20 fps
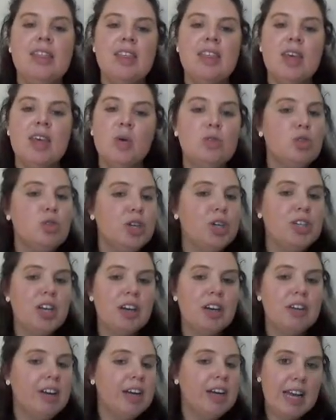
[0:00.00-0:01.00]
There was no
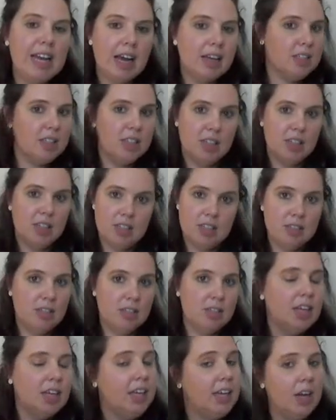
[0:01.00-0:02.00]
direct
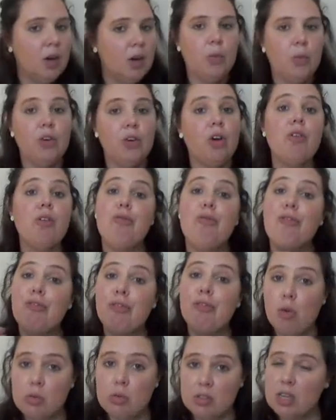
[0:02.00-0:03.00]
assonance. Again, we're not
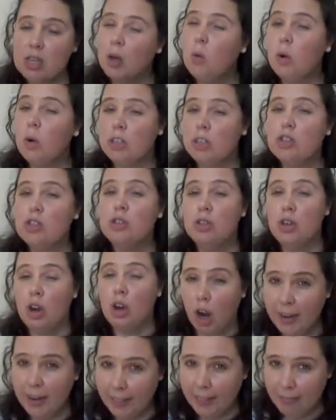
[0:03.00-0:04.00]
forcing what's
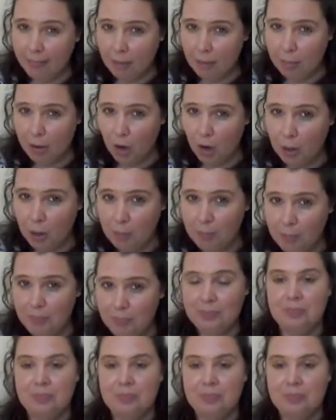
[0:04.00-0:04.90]
not in the poem.